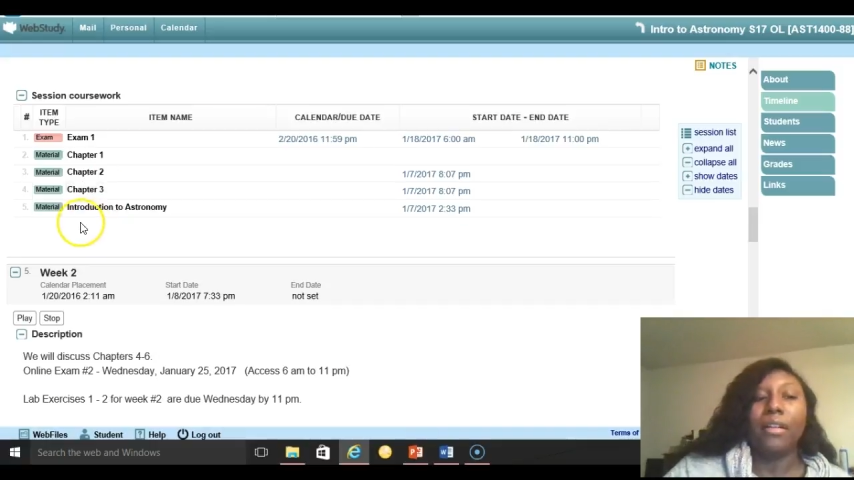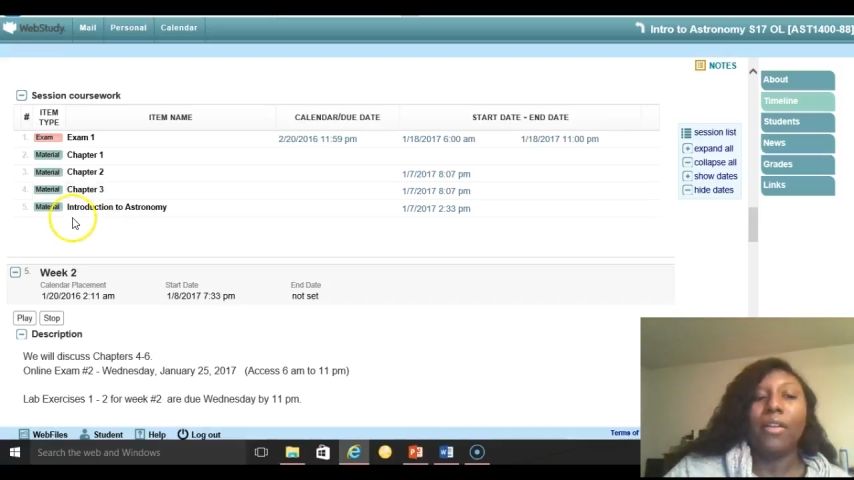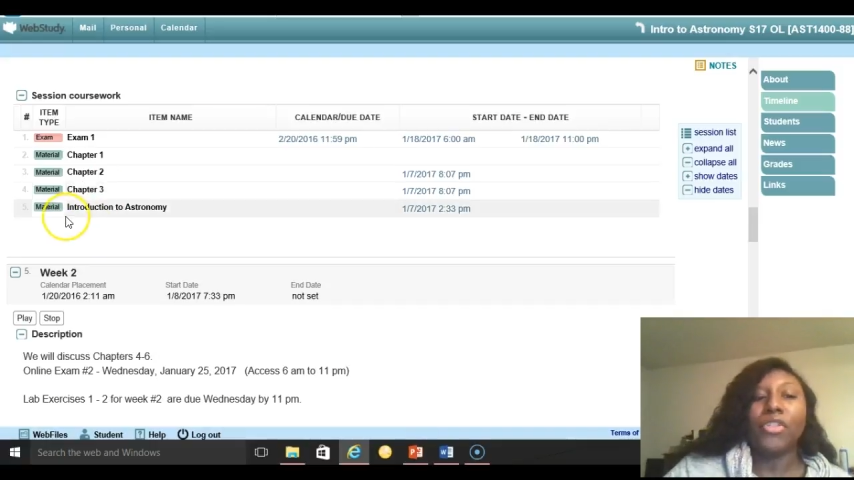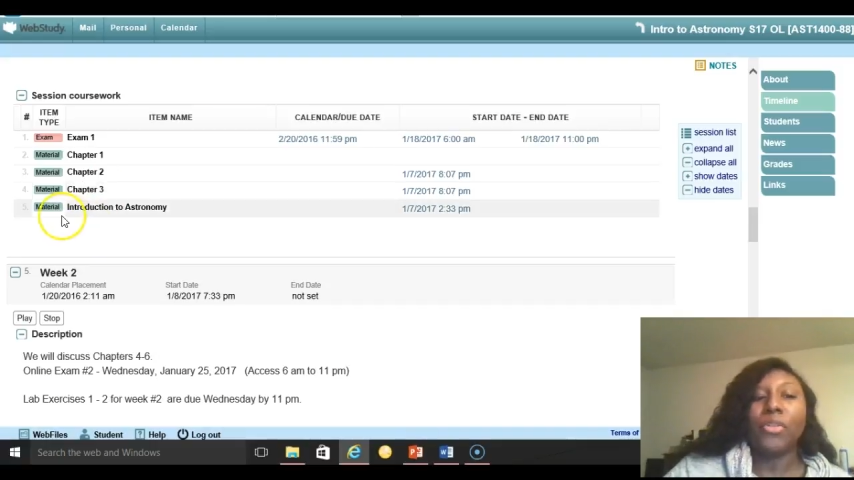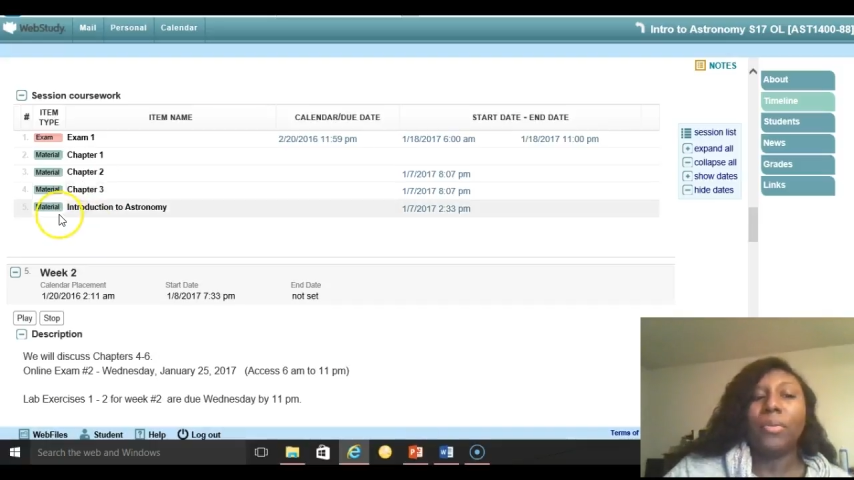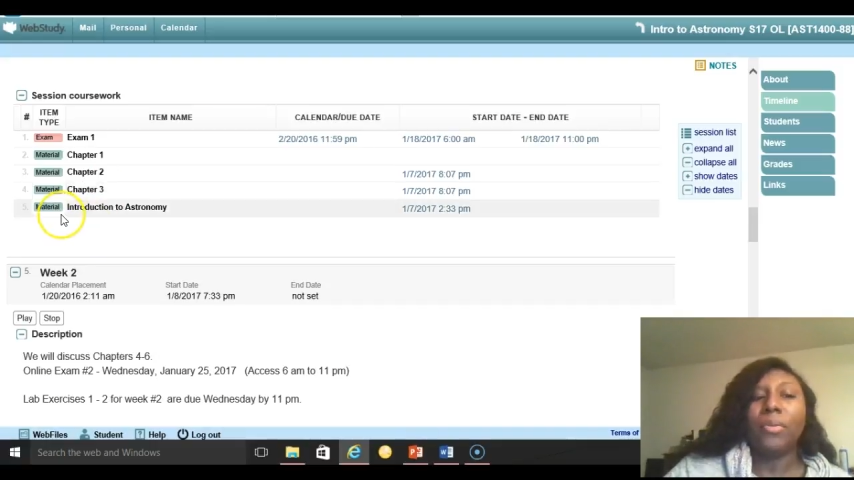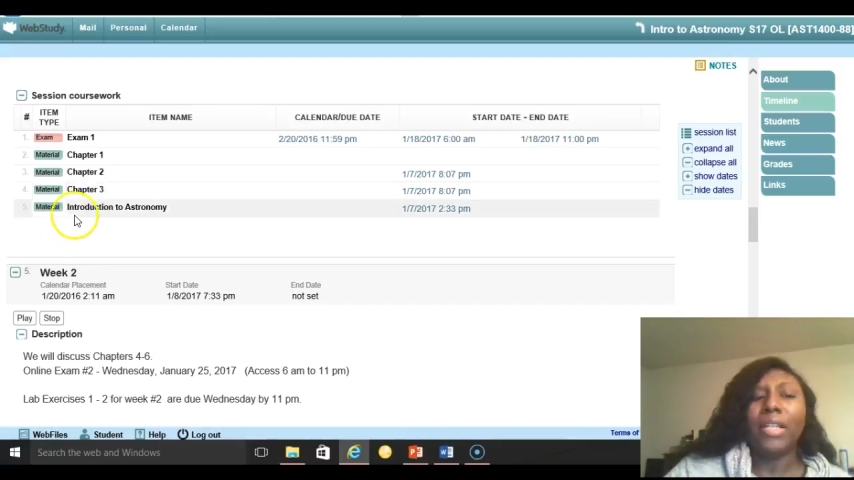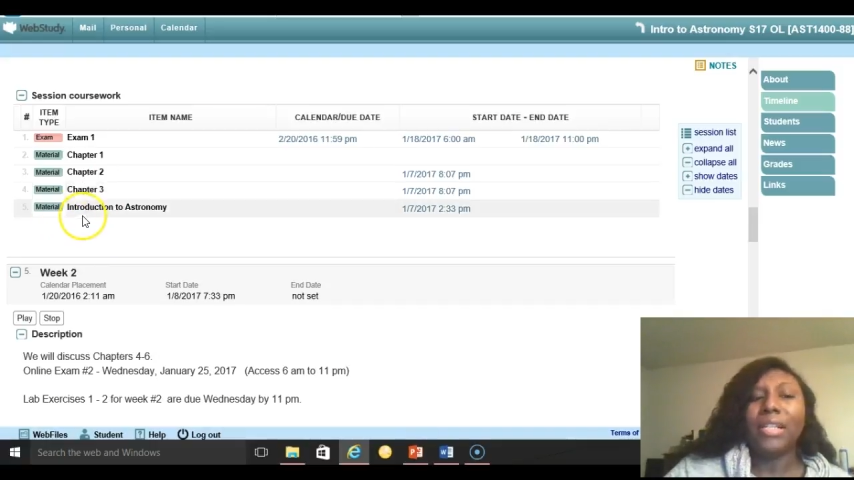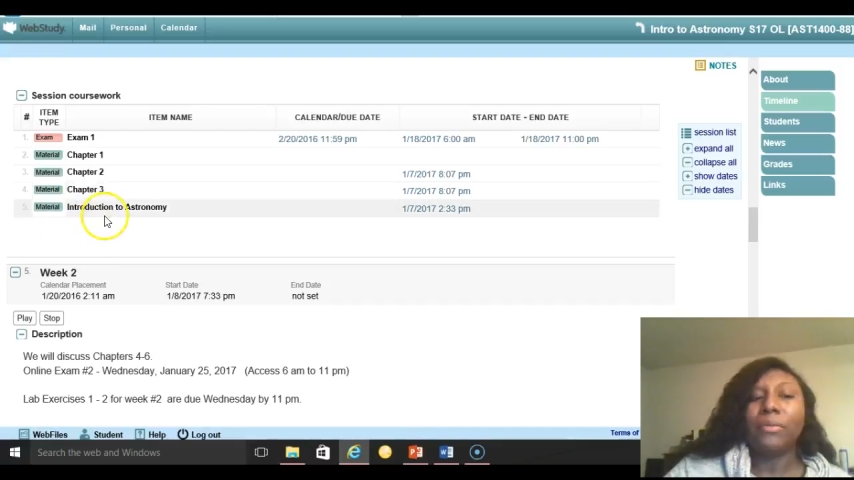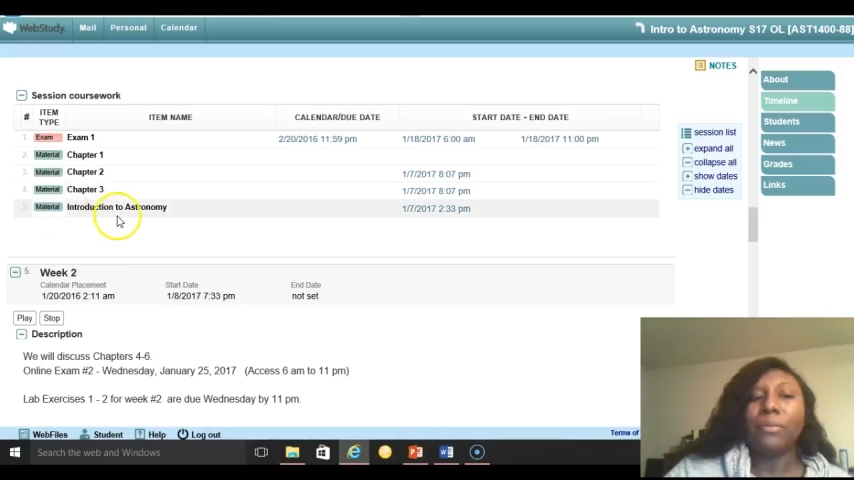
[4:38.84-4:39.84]
Also,
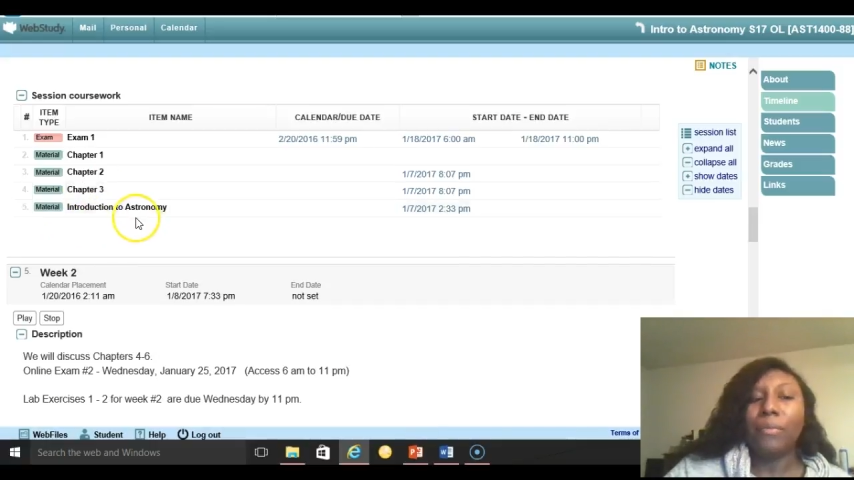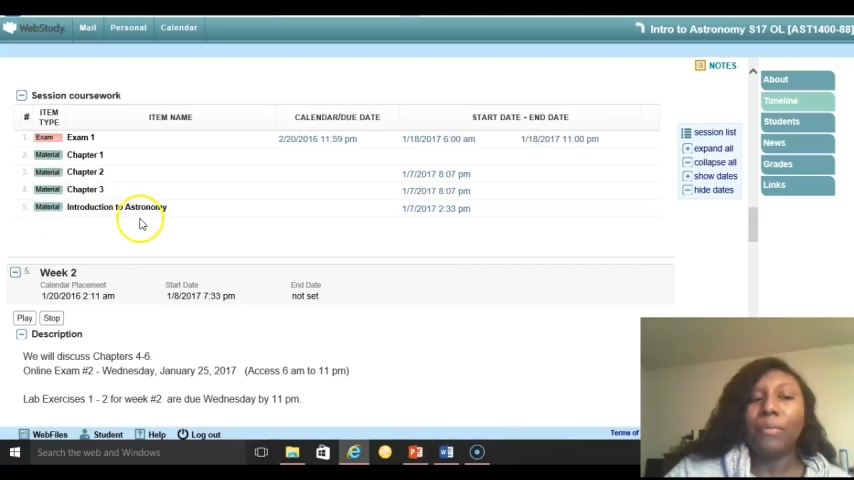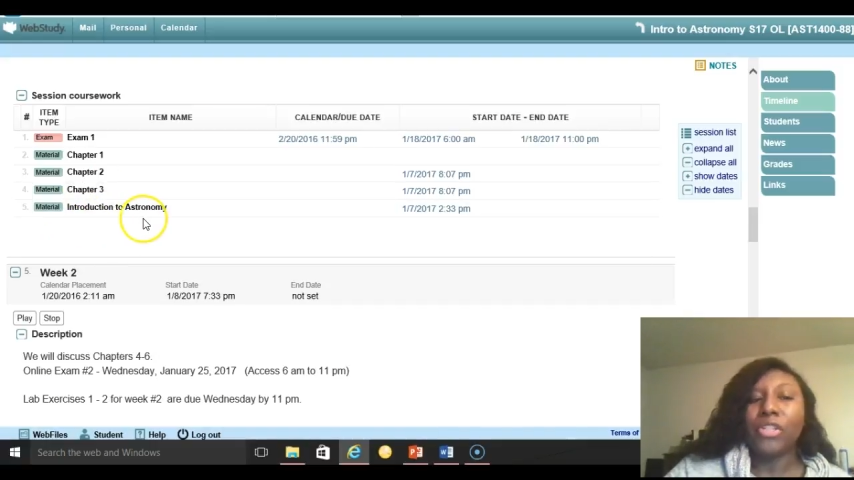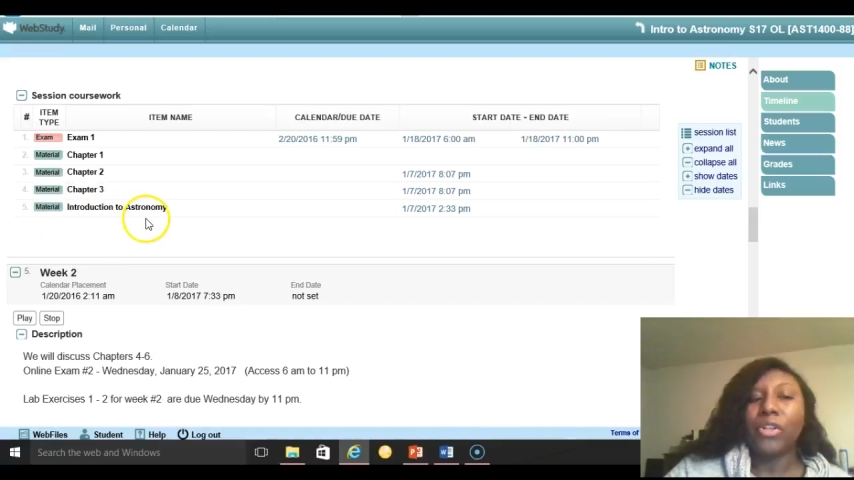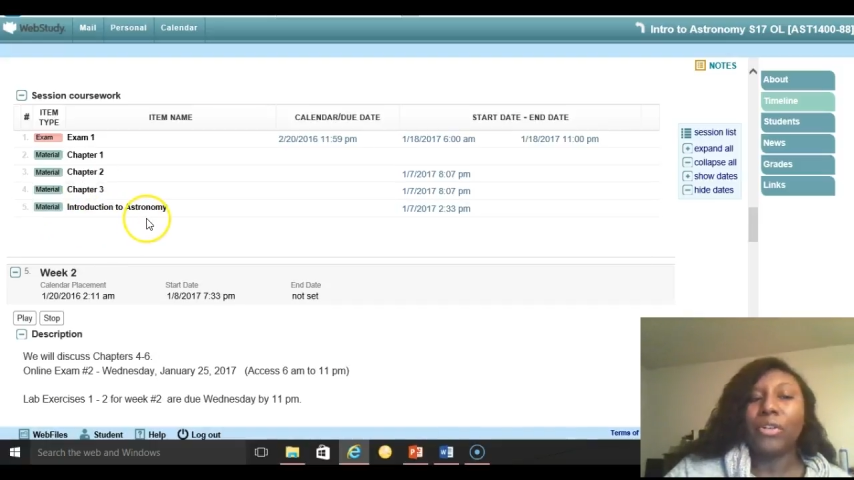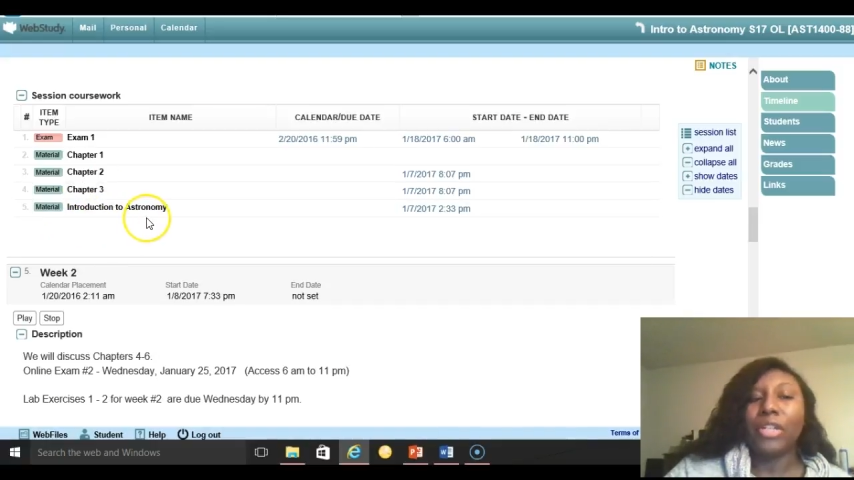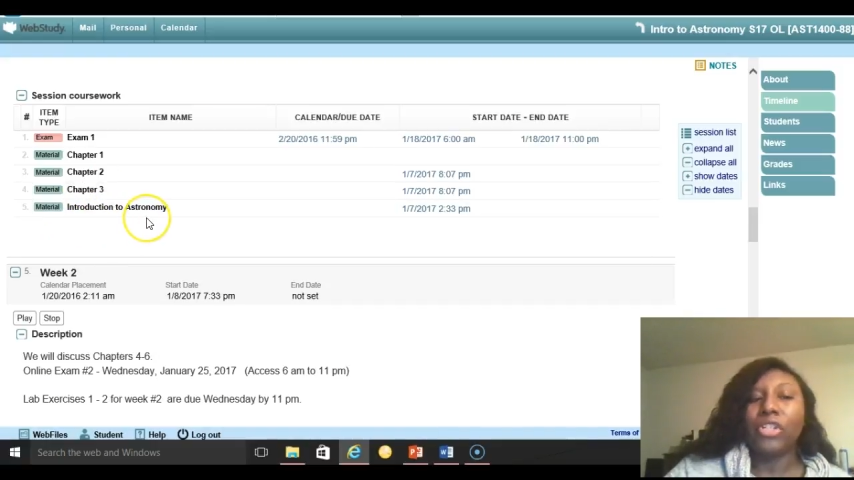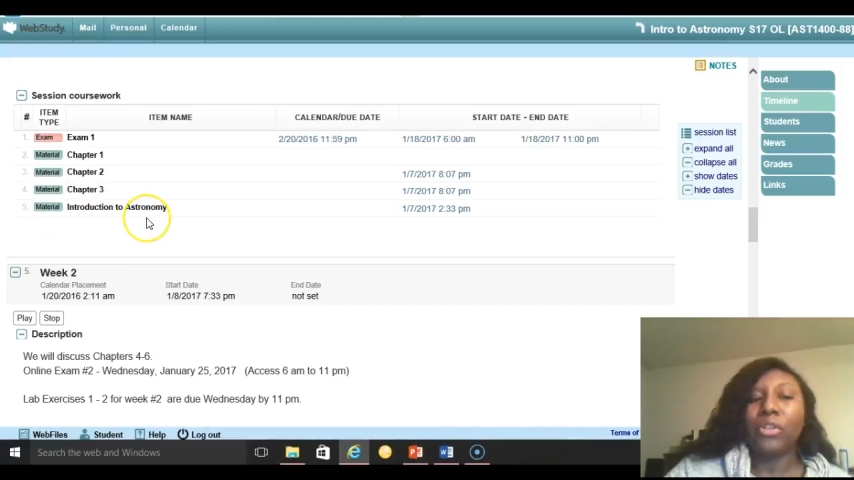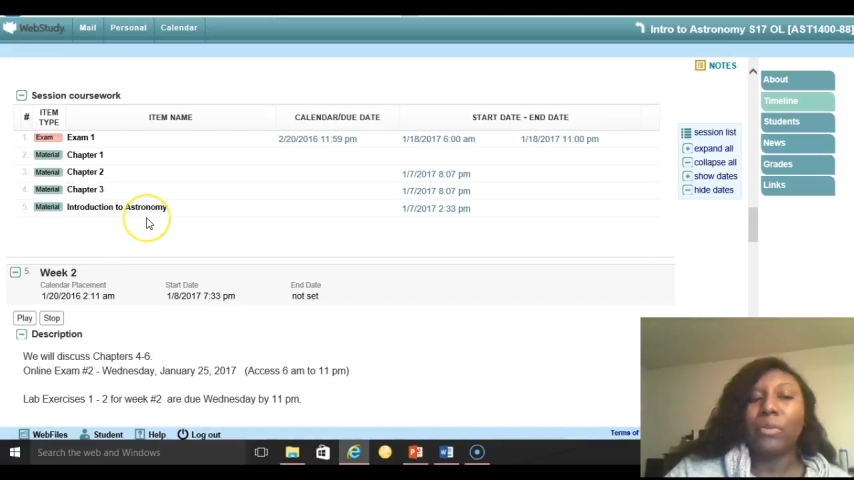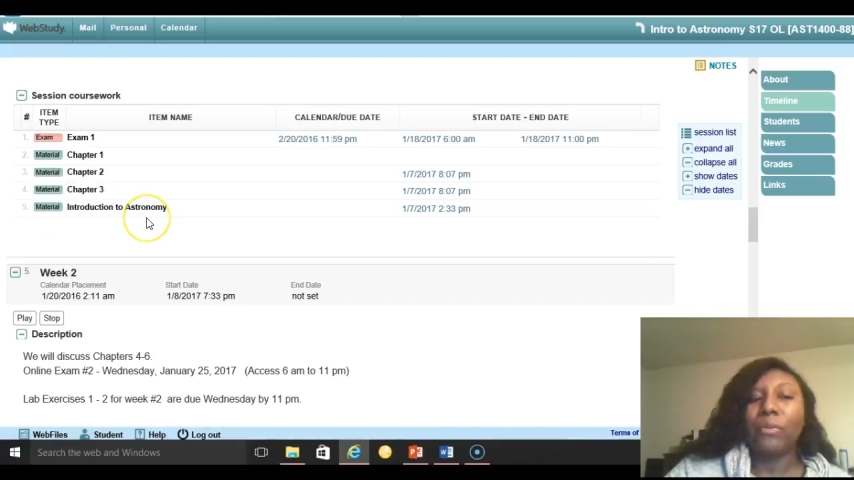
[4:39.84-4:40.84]
please make sure that you